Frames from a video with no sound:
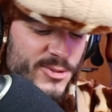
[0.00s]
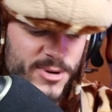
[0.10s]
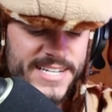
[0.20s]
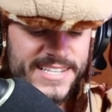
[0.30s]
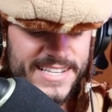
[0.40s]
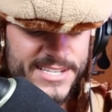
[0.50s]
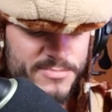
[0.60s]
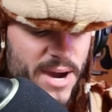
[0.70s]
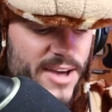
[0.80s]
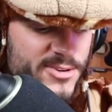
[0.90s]
The reason that this
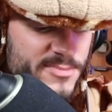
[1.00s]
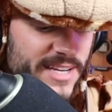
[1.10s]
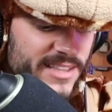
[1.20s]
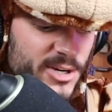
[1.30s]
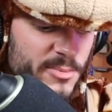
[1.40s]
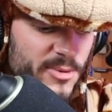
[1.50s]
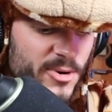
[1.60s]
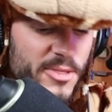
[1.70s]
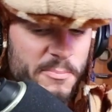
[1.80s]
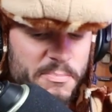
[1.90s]
bothers me a little bit,
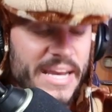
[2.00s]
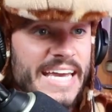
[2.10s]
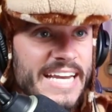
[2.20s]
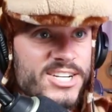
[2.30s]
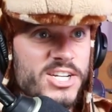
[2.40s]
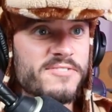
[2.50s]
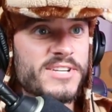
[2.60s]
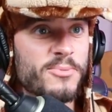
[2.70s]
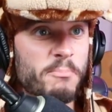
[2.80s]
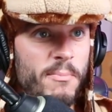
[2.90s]
one of the big
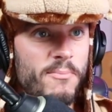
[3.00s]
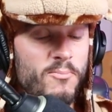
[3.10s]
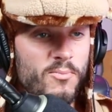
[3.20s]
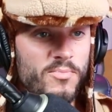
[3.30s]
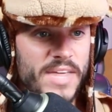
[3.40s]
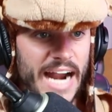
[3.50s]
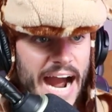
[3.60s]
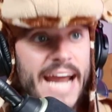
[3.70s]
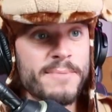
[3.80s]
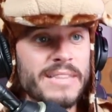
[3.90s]
initiatives that
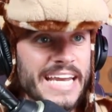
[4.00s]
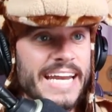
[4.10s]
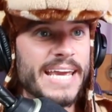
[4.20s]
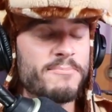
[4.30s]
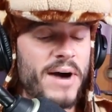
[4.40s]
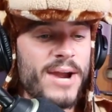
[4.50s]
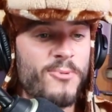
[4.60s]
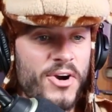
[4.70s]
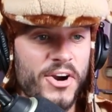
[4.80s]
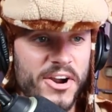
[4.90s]
I am leading at my
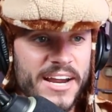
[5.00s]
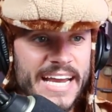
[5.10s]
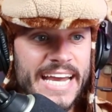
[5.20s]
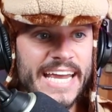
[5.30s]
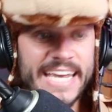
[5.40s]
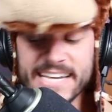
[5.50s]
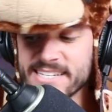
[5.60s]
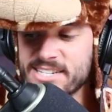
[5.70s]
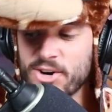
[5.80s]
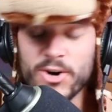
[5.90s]
work
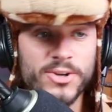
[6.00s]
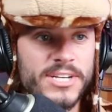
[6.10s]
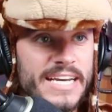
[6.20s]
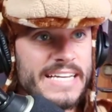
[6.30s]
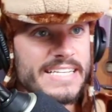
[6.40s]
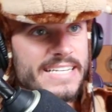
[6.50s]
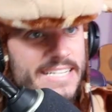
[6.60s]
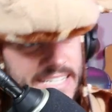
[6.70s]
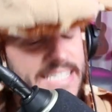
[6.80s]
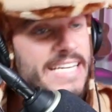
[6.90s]
is called
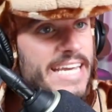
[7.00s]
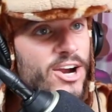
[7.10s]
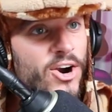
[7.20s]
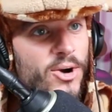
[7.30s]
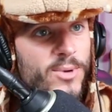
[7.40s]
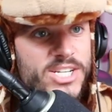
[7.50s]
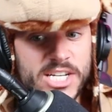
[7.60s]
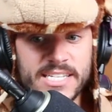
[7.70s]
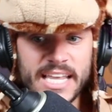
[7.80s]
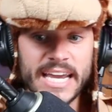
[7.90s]
See Her, which
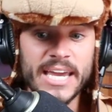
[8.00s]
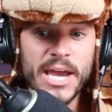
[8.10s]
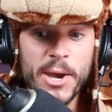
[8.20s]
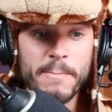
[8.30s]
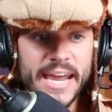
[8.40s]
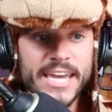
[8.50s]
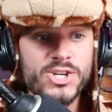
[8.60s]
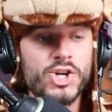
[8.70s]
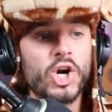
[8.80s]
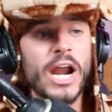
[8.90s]
is like making
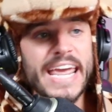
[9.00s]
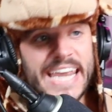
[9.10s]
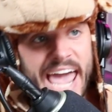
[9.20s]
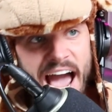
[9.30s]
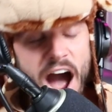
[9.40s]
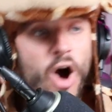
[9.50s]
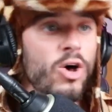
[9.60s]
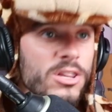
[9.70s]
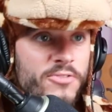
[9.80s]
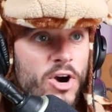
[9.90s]
sure in
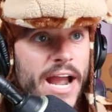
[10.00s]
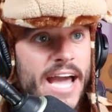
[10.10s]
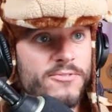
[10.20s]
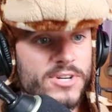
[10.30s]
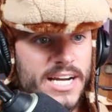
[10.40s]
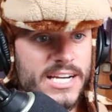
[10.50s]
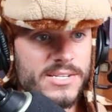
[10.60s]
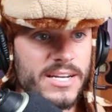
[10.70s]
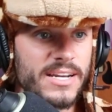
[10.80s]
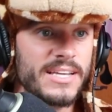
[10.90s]
all of our
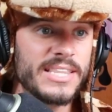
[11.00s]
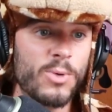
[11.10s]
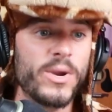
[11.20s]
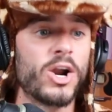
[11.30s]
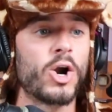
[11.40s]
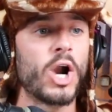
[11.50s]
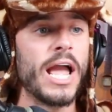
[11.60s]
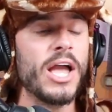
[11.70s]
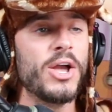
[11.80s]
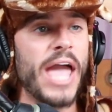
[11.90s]
advertising that we are
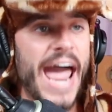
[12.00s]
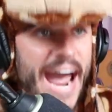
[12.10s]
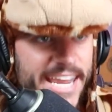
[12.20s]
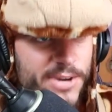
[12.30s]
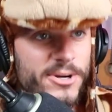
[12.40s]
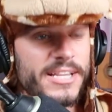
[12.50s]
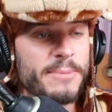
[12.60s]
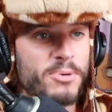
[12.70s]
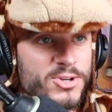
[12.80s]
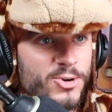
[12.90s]
accurately
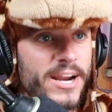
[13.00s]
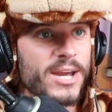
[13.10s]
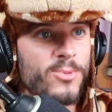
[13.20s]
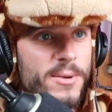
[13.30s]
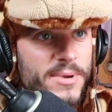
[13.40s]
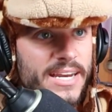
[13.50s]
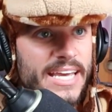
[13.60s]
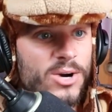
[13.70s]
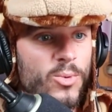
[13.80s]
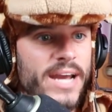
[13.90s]
portraying women
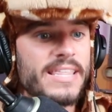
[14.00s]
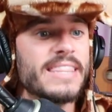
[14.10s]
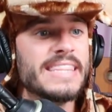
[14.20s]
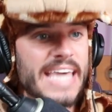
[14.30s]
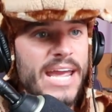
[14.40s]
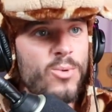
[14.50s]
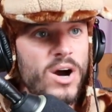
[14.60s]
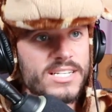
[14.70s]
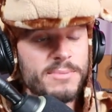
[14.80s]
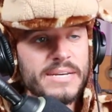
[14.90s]
in a way that they
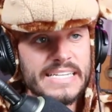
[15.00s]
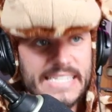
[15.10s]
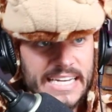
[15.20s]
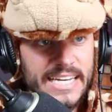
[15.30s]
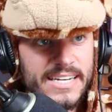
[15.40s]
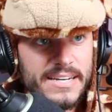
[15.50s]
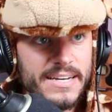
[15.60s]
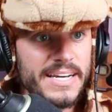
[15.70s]
want to be seen.